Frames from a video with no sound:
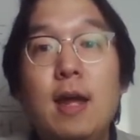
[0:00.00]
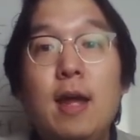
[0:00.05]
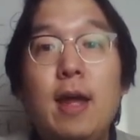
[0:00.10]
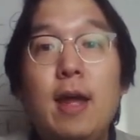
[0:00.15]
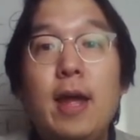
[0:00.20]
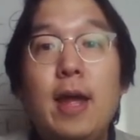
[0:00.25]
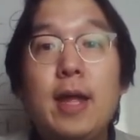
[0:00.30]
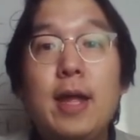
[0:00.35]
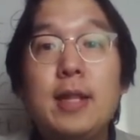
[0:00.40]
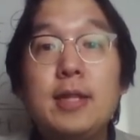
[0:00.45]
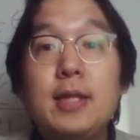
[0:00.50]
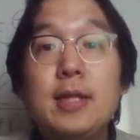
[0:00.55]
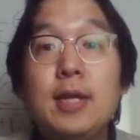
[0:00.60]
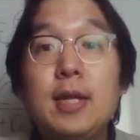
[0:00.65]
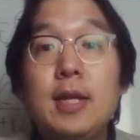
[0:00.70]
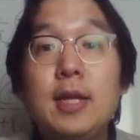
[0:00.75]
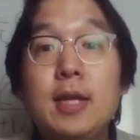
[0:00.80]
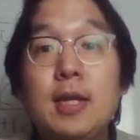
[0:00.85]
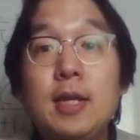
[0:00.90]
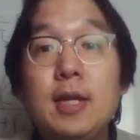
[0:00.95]
and
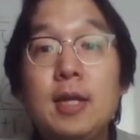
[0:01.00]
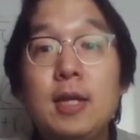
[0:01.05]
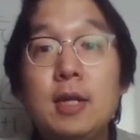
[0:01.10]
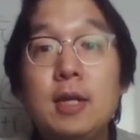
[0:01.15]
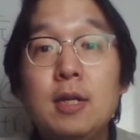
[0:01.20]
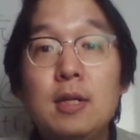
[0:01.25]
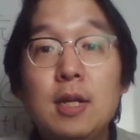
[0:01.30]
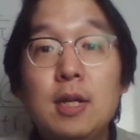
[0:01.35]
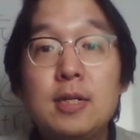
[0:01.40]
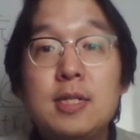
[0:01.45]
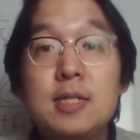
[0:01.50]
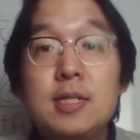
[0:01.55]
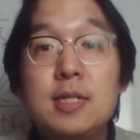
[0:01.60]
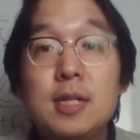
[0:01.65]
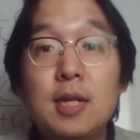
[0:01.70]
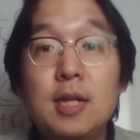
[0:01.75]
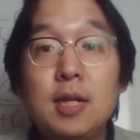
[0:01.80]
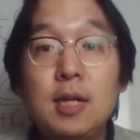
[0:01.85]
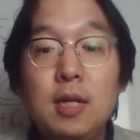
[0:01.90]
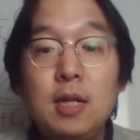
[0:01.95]
then let's
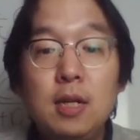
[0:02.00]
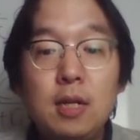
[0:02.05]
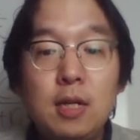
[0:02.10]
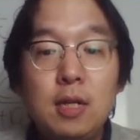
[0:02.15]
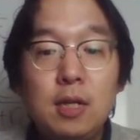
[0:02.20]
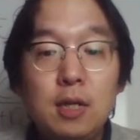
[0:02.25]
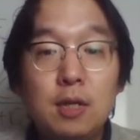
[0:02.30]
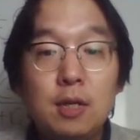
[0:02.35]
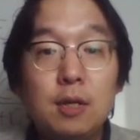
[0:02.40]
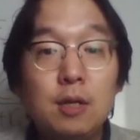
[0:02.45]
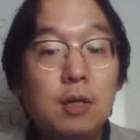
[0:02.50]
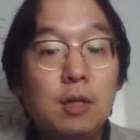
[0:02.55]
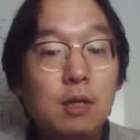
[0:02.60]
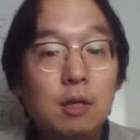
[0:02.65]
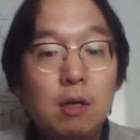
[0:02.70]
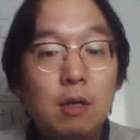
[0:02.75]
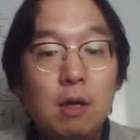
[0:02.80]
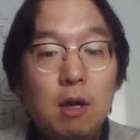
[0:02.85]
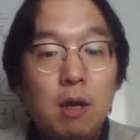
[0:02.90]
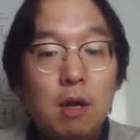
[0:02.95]
say here,
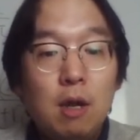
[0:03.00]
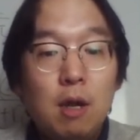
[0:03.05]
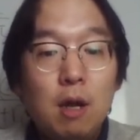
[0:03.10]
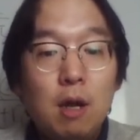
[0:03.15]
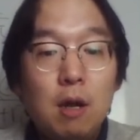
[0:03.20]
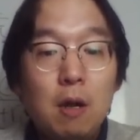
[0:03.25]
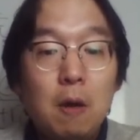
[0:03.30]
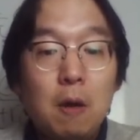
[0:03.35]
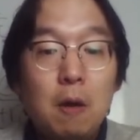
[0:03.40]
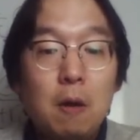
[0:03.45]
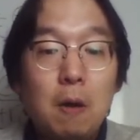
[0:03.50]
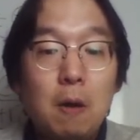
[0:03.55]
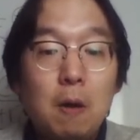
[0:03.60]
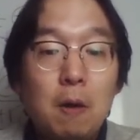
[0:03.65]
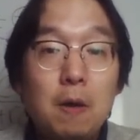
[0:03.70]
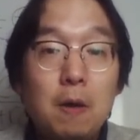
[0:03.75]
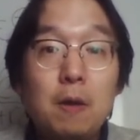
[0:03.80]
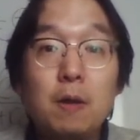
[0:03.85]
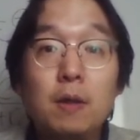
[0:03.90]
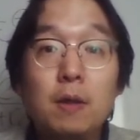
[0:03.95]

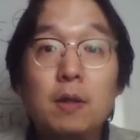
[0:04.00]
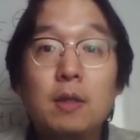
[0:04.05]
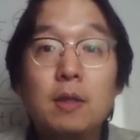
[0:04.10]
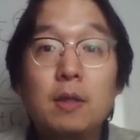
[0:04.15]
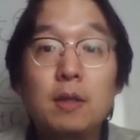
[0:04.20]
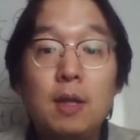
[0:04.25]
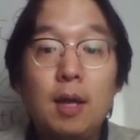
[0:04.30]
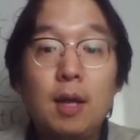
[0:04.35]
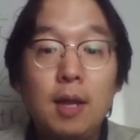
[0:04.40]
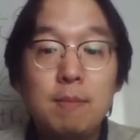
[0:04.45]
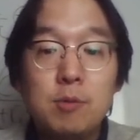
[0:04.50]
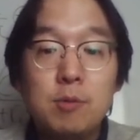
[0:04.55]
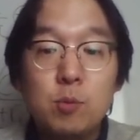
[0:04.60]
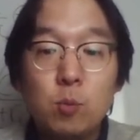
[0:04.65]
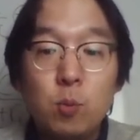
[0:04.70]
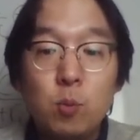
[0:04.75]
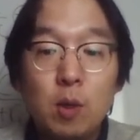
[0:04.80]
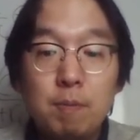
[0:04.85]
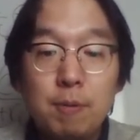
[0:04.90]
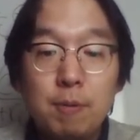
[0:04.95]
times
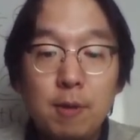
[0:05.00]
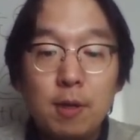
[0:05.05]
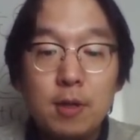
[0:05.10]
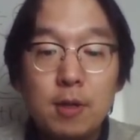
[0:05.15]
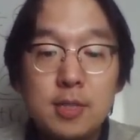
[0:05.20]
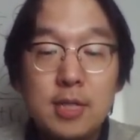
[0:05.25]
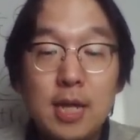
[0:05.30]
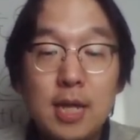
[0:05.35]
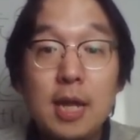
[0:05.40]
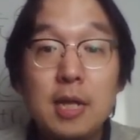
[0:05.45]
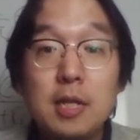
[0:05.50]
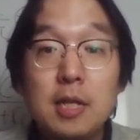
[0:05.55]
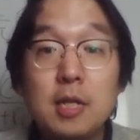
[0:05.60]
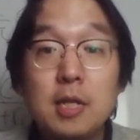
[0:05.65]
1 plus ND.